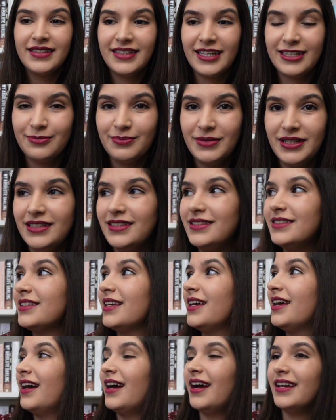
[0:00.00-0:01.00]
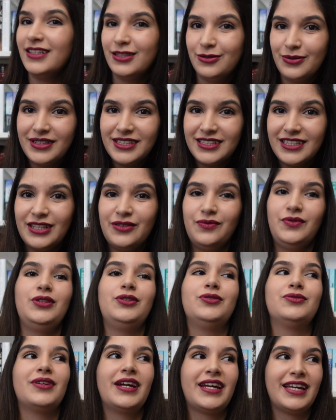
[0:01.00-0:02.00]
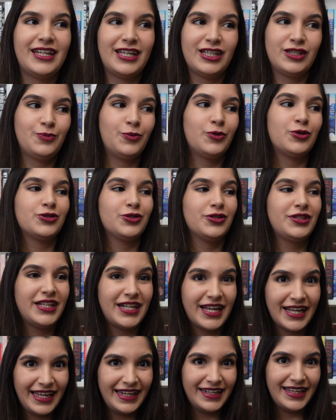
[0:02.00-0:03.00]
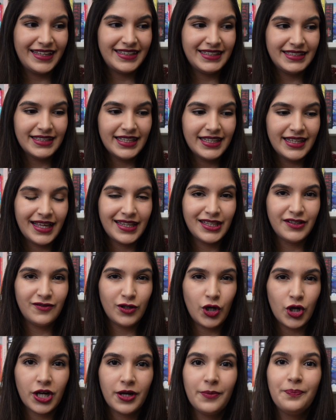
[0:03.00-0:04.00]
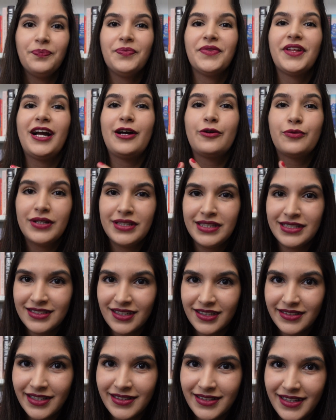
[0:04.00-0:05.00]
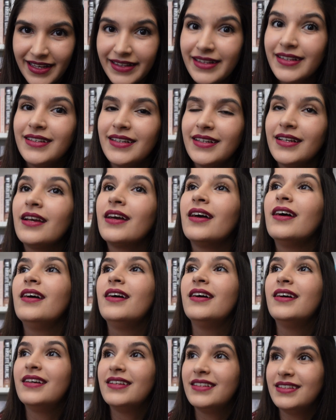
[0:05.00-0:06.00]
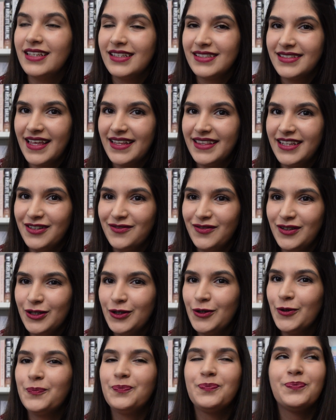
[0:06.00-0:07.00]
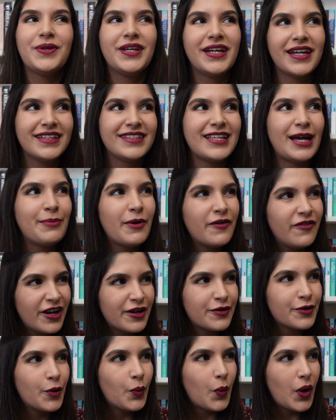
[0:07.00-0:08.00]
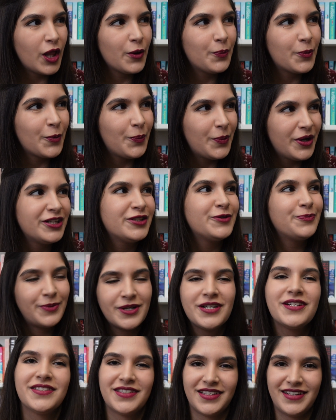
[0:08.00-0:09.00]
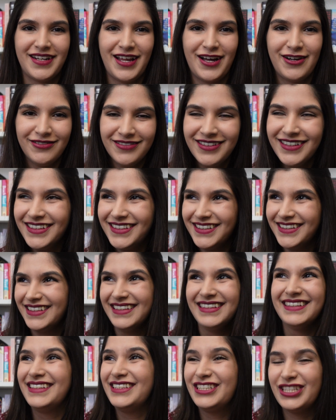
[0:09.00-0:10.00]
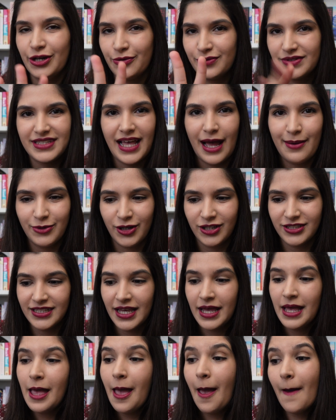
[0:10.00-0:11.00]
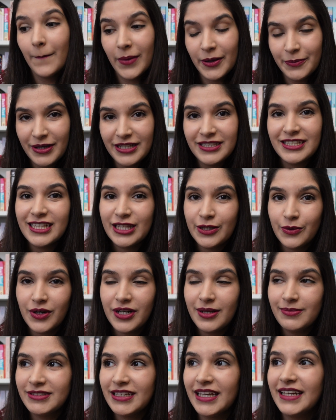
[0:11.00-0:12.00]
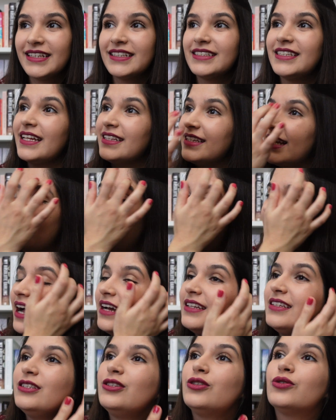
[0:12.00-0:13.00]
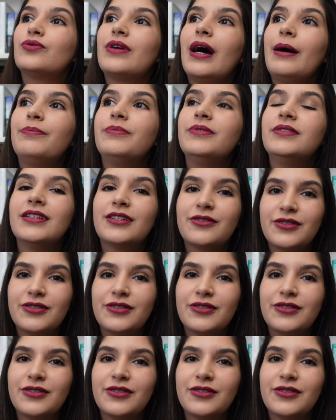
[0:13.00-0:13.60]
that means I need to edit that video so I can export, so then I can edit the daily vlog. I already started editing the Sunday video because I'm a very well prepared person now. jokes, I'm not. But basically what I'm saying is that I need to wrap the